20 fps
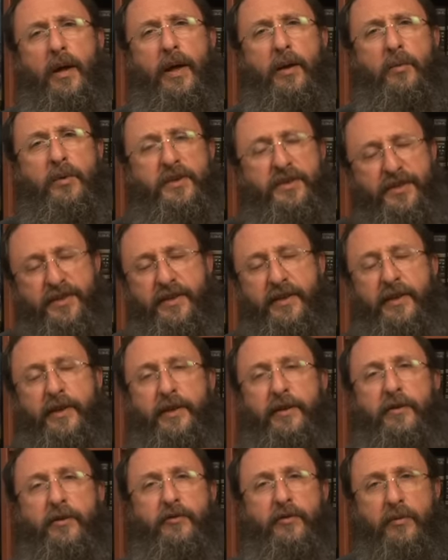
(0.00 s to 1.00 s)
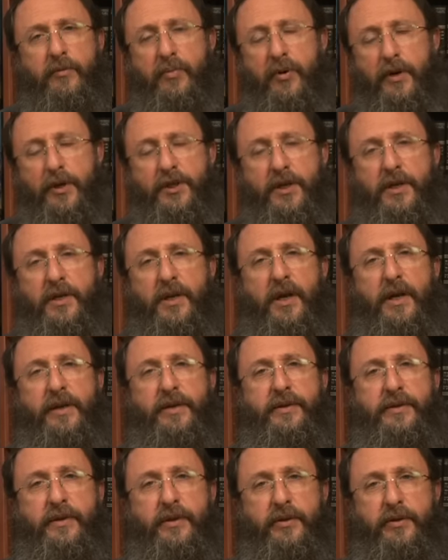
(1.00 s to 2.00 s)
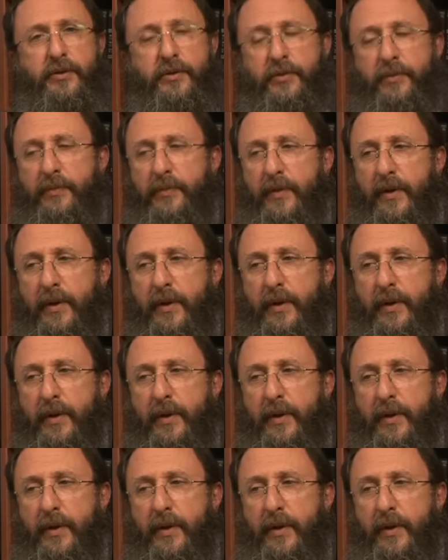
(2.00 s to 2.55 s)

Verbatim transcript: And we see from Parashat Ha'azinu